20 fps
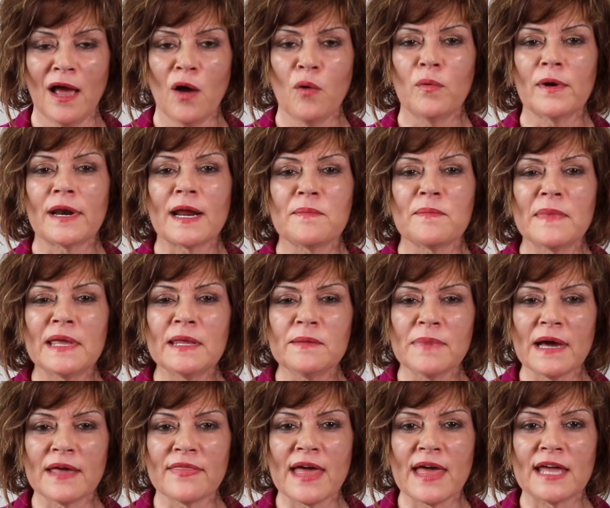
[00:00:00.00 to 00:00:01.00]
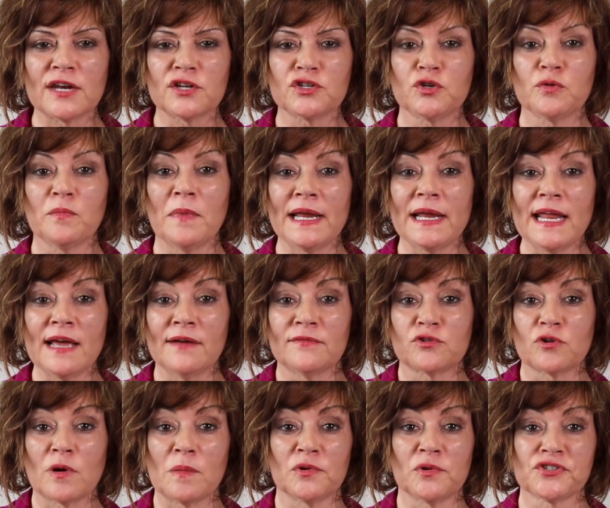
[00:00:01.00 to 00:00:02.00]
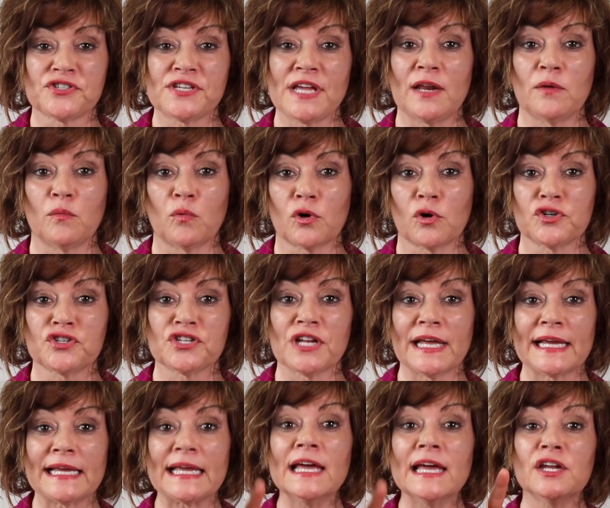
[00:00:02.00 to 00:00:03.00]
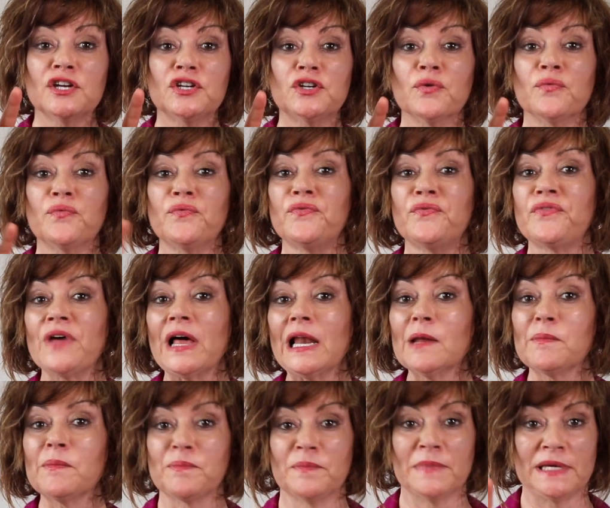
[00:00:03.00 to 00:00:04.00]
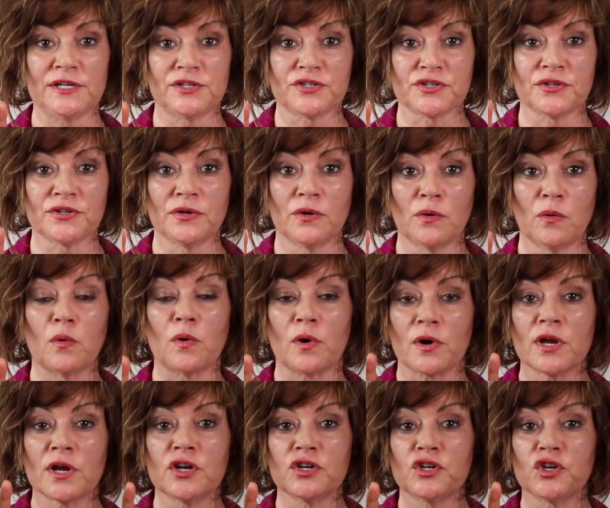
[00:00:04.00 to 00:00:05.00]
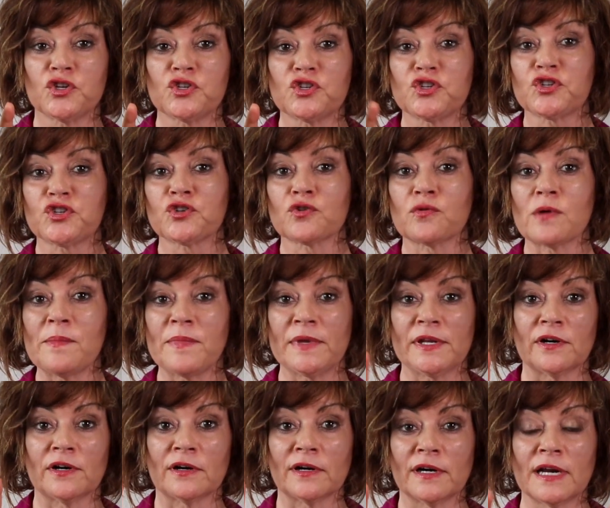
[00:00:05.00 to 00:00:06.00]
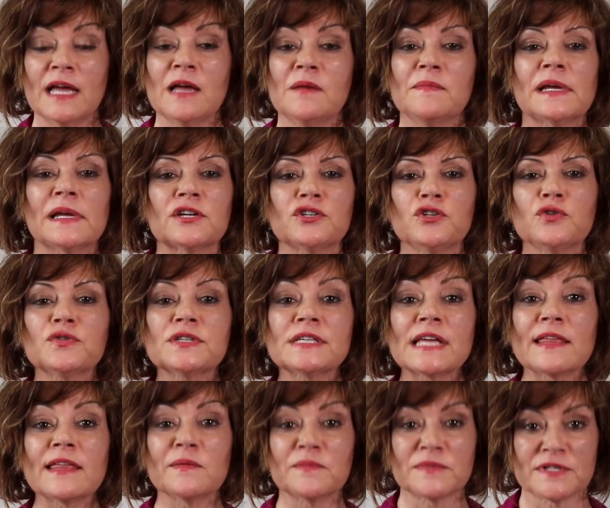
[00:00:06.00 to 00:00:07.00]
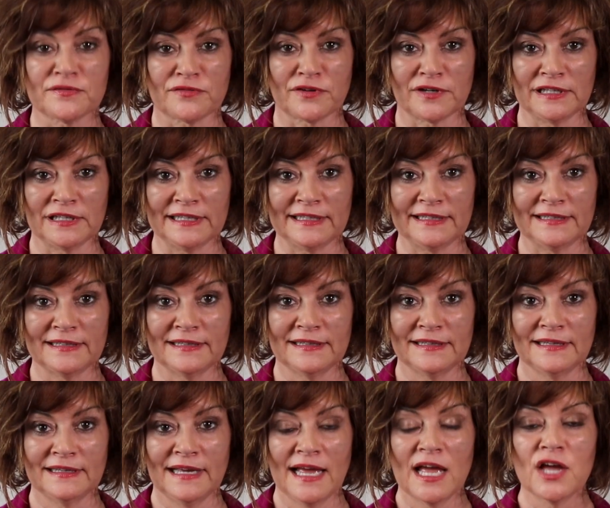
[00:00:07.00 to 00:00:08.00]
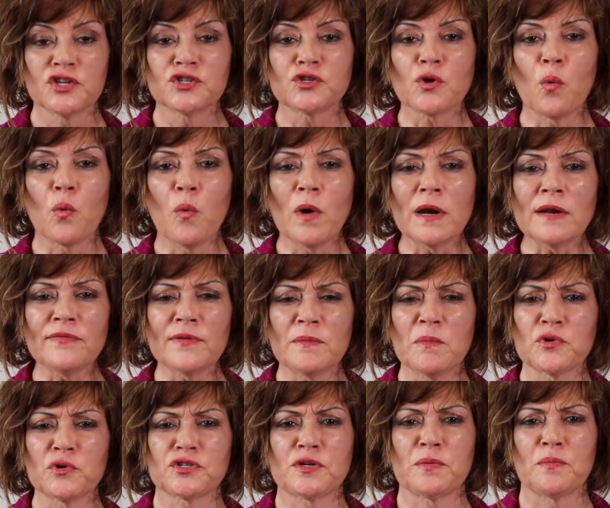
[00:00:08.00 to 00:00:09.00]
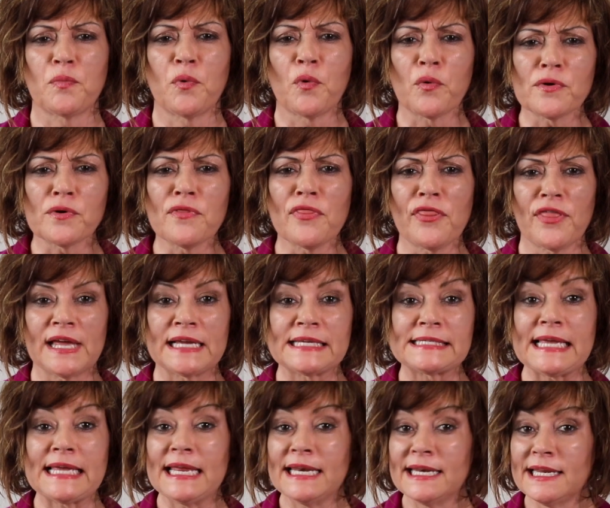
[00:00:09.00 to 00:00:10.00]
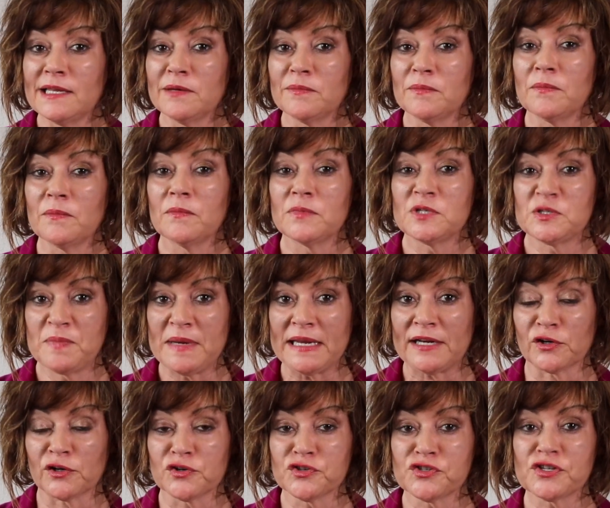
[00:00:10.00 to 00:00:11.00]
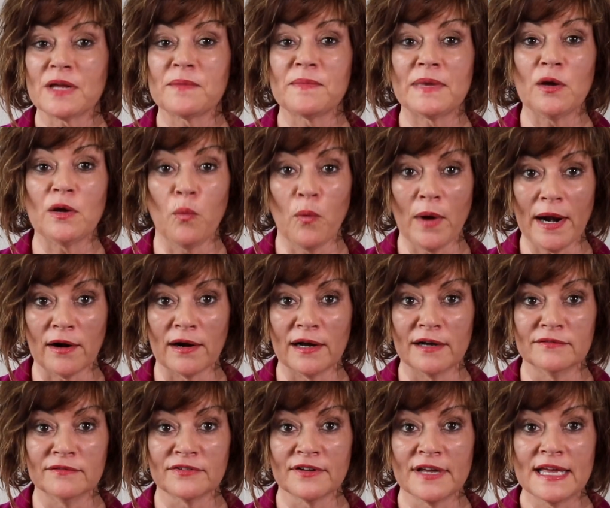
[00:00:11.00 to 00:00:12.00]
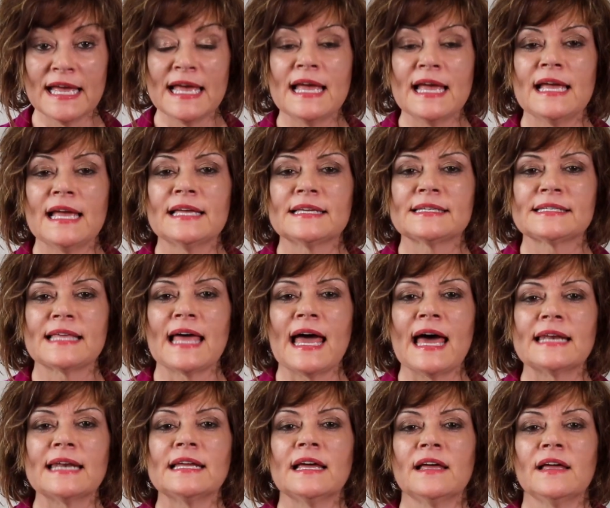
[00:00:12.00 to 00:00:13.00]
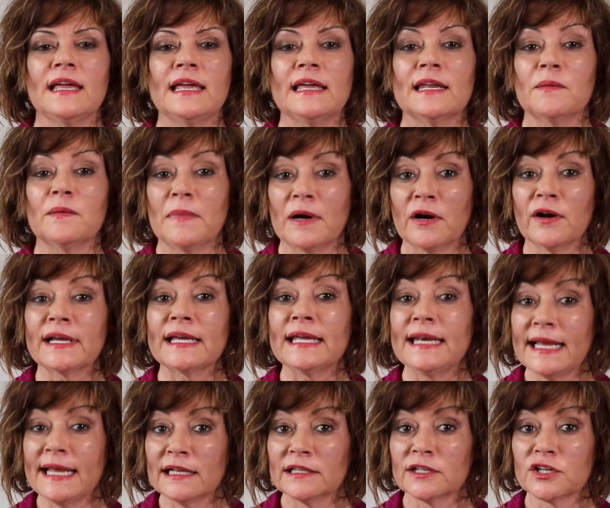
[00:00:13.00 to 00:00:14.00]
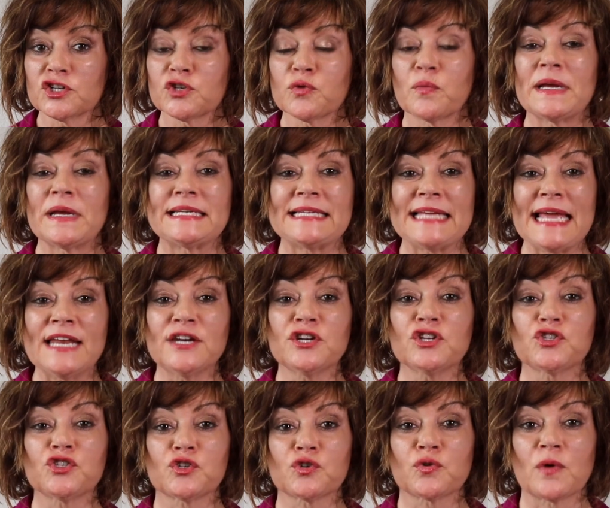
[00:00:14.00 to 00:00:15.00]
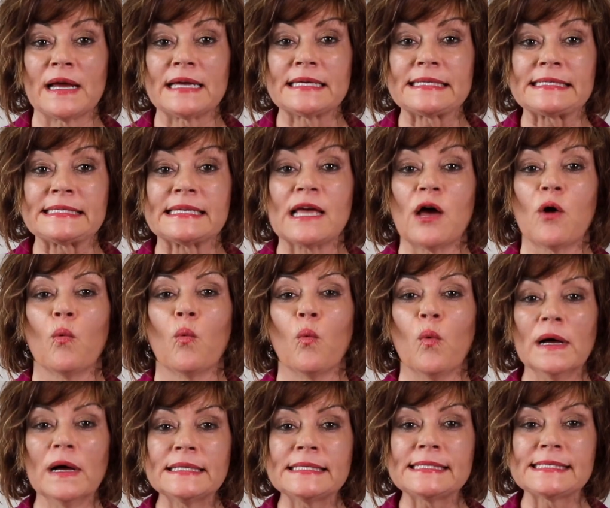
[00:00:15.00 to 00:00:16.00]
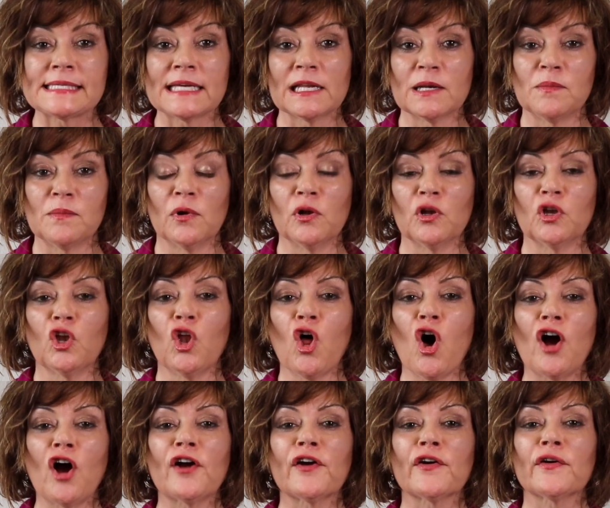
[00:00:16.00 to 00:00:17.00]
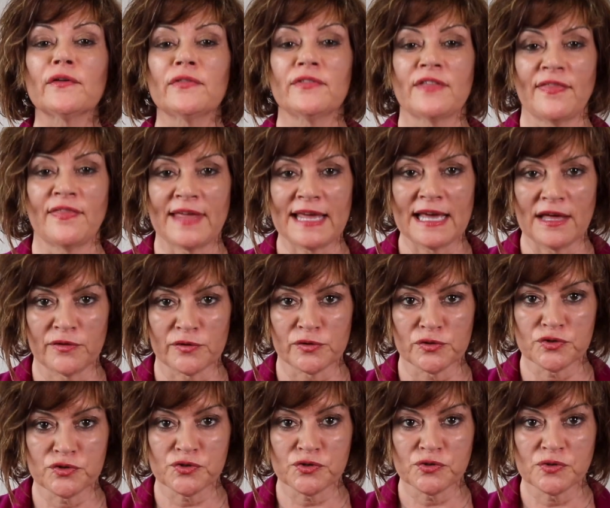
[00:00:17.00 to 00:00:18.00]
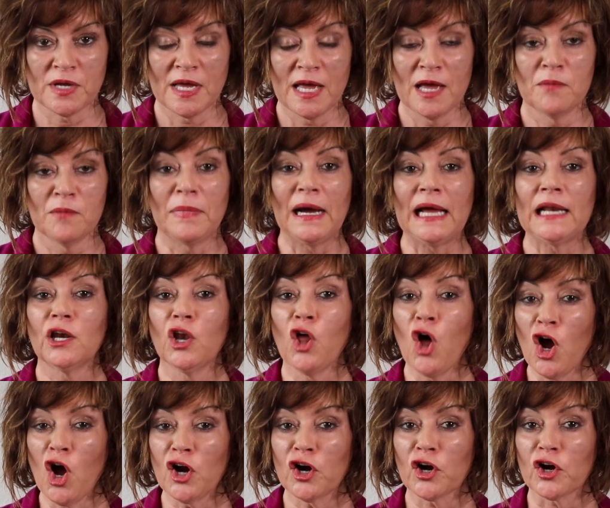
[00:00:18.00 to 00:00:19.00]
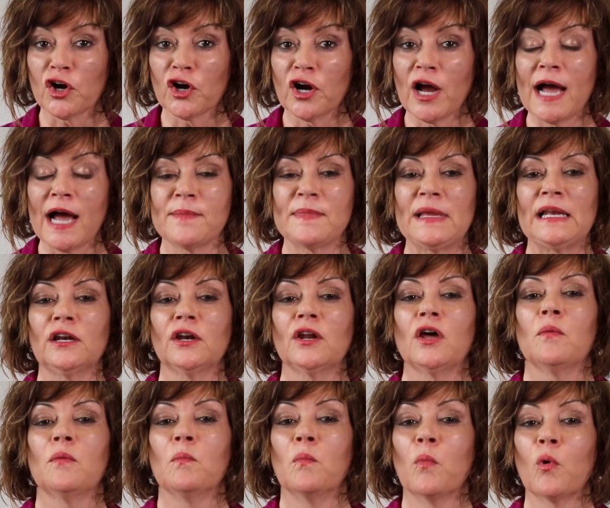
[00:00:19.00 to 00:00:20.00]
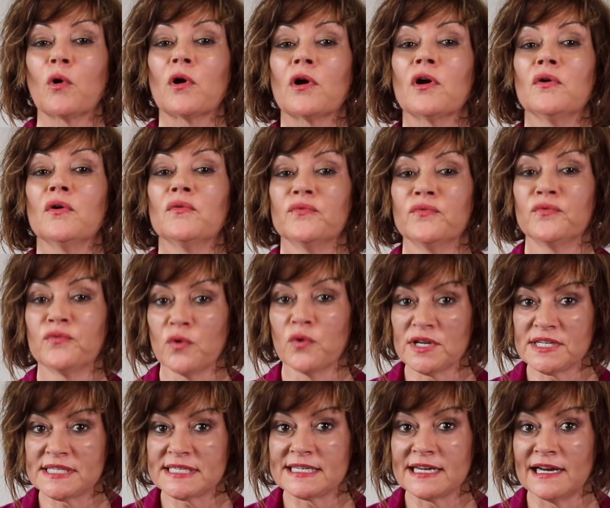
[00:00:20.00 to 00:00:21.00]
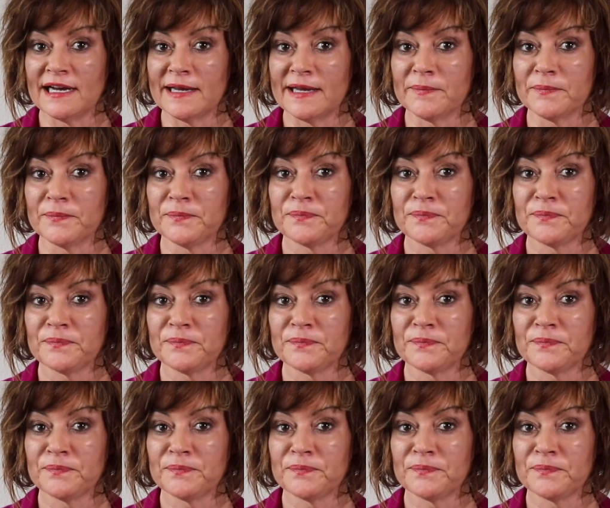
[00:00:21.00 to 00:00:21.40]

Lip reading: What I mean by that is you might have trouble saying words like development or distributor because you say them differently. So one of the most important things Indian speakers can be aware of is that in American English, we tend to stress one syllable longer than the others. By longer, I mean more voice time.